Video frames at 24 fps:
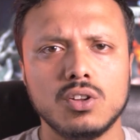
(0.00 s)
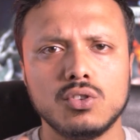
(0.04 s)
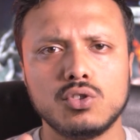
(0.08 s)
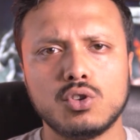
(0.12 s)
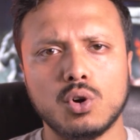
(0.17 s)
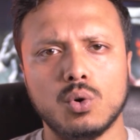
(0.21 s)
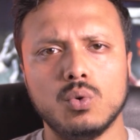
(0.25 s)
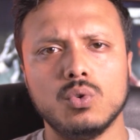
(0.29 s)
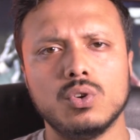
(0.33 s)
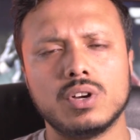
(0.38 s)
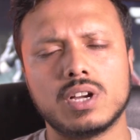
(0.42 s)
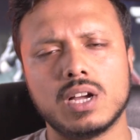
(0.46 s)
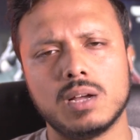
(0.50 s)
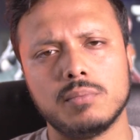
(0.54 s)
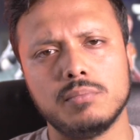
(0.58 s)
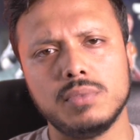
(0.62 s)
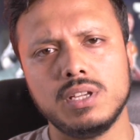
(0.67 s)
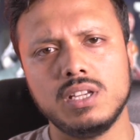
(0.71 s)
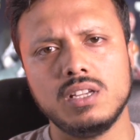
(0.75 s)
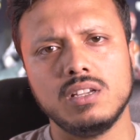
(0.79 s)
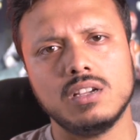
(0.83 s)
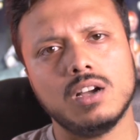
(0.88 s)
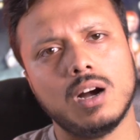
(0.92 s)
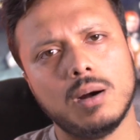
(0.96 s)
Don't look at
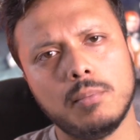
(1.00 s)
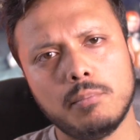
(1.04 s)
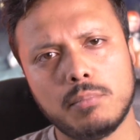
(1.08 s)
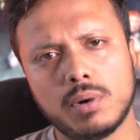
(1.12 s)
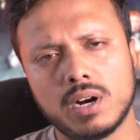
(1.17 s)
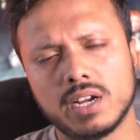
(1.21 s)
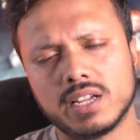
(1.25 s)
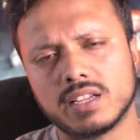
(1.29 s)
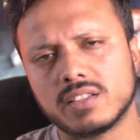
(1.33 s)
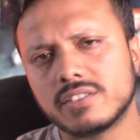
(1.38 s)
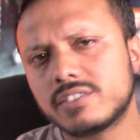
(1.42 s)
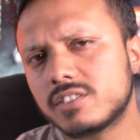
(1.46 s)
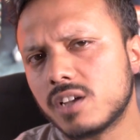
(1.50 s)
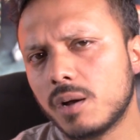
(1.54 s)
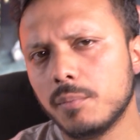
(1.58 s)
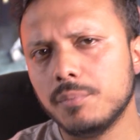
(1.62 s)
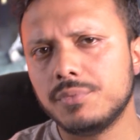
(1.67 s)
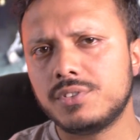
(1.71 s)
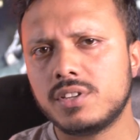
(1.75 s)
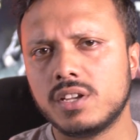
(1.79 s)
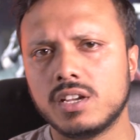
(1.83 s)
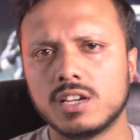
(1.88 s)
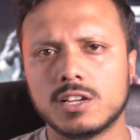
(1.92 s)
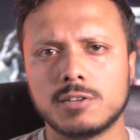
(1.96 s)
me, I'm buying some
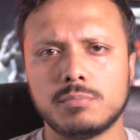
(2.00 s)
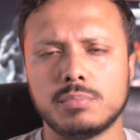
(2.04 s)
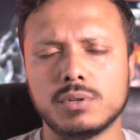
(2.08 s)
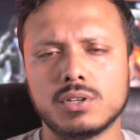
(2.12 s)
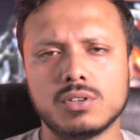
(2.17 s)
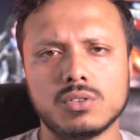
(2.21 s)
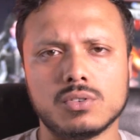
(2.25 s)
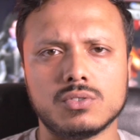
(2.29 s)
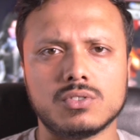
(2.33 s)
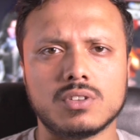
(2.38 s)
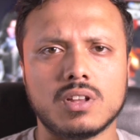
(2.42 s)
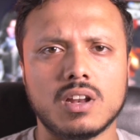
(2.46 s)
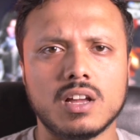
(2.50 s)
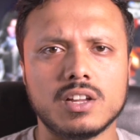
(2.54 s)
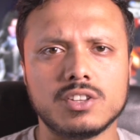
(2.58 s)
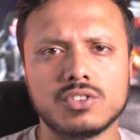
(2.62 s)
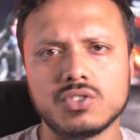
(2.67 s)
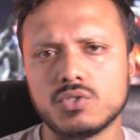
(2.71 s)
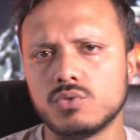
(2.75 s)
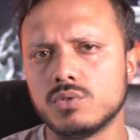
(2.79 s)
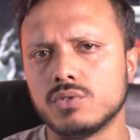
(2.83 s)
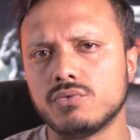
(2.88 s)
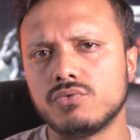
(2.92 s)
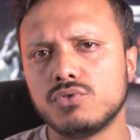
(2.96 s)
tech because I like
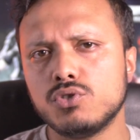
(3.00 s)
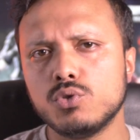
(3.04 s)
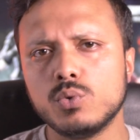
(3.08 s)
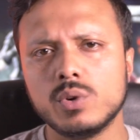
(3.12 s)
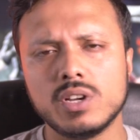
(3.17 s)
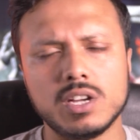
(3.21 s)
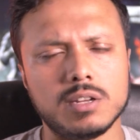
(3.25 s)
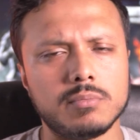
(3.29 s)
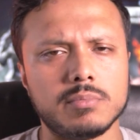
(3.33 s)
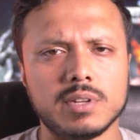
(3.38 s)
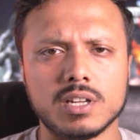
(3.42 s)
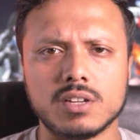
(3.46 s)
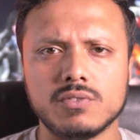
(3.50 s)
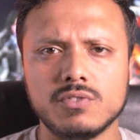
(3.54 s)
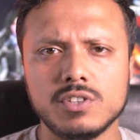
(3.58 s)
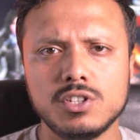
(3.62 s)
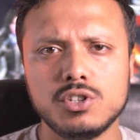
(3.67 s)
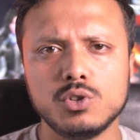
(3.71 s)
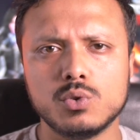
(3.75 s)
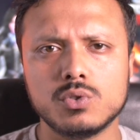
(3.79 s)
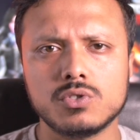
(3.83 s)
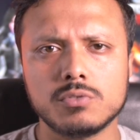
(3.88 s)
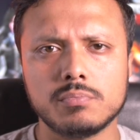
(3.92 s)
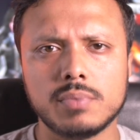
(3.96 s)
to review it and make
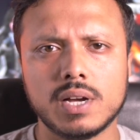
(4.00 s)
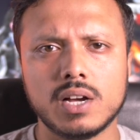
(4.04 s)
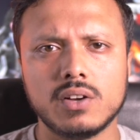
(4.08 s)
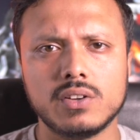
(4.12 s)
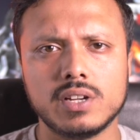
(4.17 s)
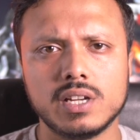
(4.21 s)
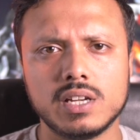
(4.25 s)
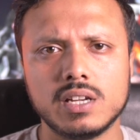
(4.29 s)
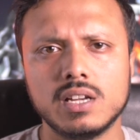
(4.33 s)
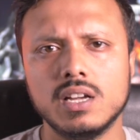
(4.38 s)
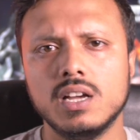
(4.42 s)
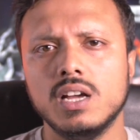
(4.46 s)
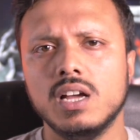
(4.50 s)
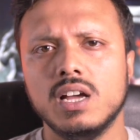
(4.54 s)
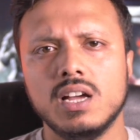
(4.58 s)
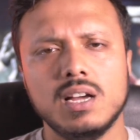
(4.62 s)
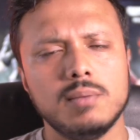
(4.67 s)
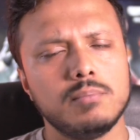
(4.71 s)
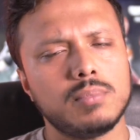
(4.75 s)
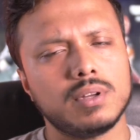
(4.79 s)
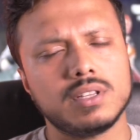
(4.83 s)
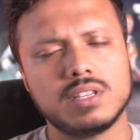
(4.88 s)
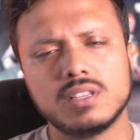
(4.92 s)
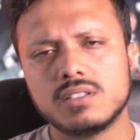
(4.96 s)
videos about it,
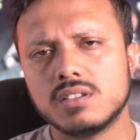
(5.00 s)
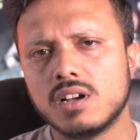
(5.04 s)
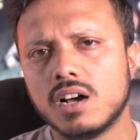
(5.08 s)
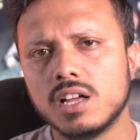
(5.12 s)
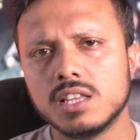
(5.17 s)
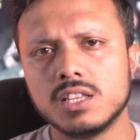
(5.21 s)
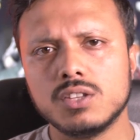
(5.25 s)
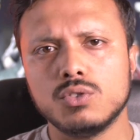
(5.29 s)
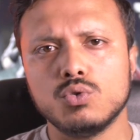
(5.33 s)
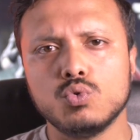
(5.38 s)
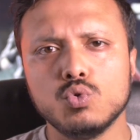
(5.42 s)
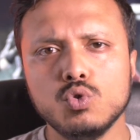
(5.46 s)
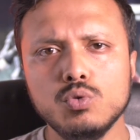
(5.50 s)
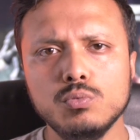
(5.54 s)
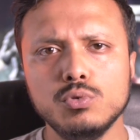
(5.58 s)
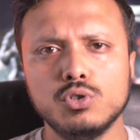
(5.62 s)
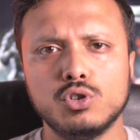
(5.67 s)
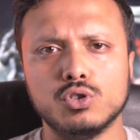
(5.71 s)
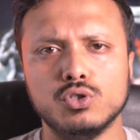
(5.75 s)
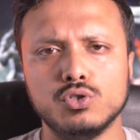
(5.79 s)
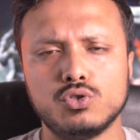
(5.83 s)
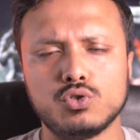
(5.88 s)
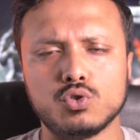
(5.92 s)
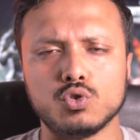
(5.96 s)
but there's other normal
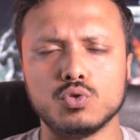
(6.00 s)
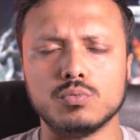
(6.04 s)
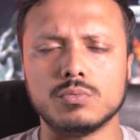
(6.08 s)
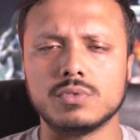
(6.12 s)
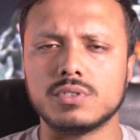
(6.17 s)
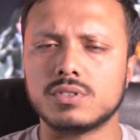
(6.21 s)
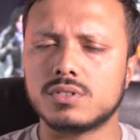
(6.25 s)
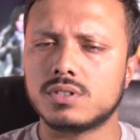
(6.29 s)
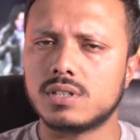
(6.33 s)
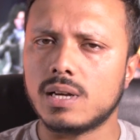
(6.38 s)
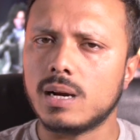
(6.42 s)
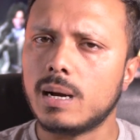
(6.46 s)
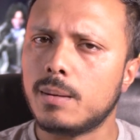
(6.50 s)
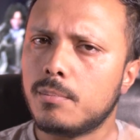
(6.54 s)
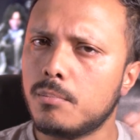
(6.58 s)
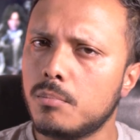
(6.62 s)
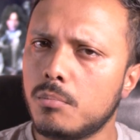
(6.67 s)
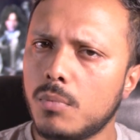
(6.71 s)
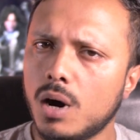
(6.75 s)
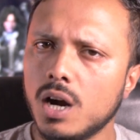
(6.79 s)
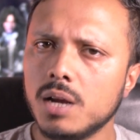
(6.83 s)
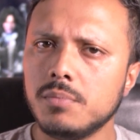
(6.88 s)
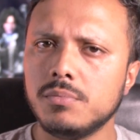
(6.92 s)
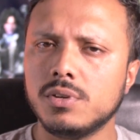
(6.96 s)
consumers that
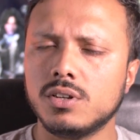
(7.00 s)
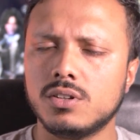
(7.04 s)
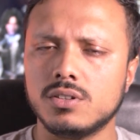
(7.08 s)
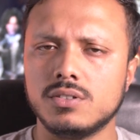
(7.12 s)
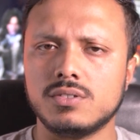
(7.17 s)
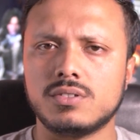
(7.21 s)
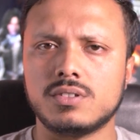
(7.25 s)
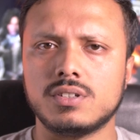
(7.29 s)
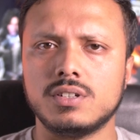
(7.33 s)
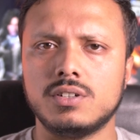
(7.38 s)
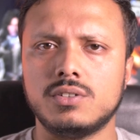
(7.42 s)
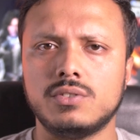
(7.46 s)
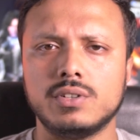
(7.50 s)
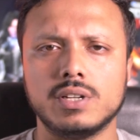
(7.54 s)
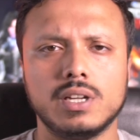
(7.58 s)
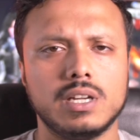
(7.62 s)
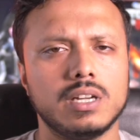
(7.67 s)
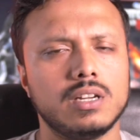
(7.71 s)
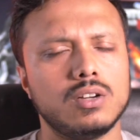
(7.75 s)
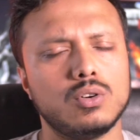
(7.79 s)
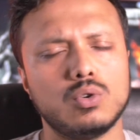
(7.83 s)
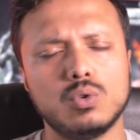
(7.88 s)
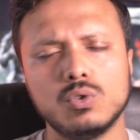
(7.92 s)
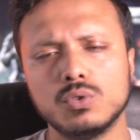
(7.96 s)
might be considering
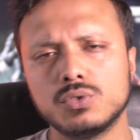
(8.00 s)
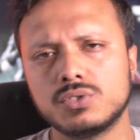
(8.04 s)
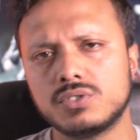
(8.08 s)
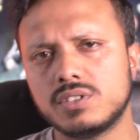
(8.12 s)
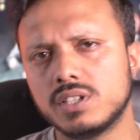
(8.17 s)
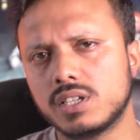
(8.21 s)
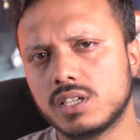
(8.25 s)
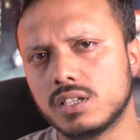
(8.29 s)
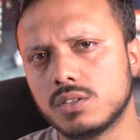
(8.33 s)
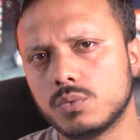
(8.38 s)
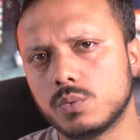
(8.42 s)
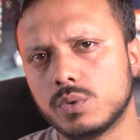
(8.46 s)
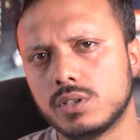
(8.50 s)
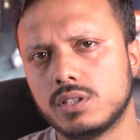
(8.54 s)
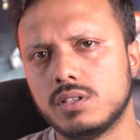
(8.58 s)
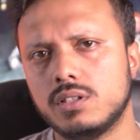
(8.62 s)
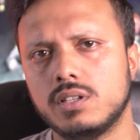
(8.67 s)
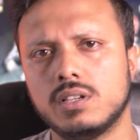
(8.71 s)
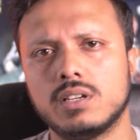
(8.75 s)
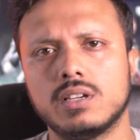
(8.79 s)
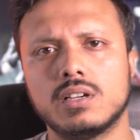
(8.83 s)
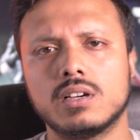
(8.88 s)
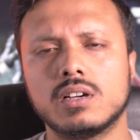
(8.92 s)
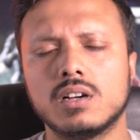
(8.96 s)
it or sticking with
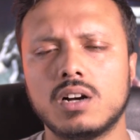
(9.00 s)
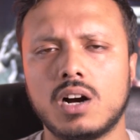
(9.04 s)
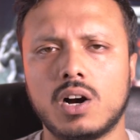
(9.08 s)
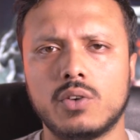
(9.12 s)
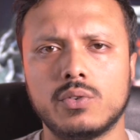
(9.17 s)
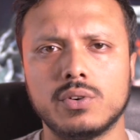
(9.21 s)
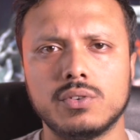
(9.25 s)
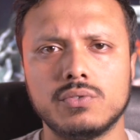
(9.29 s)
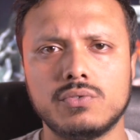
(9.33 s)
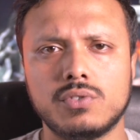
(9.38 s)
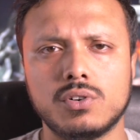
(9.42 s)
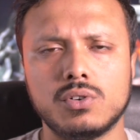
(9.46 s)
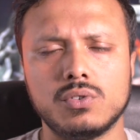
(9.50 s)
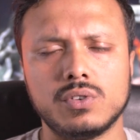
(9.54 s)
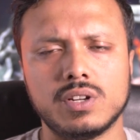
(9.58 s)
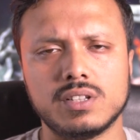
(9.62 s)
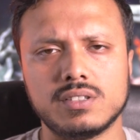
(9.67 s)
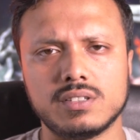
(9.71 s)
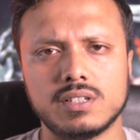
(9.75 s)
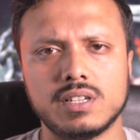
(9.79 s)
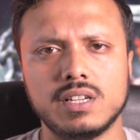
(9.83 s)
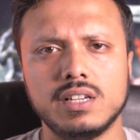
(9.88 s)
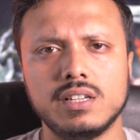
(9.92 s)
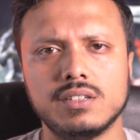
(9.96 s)
their current phone
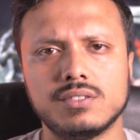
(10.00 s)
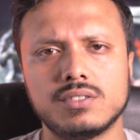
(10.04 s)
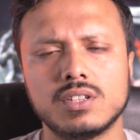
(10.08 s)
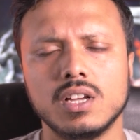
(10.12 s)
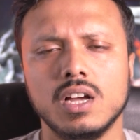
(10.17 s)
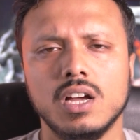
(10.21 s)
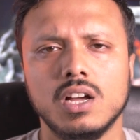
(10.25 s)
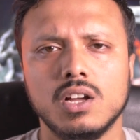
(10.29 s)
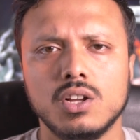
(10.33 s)
as it is.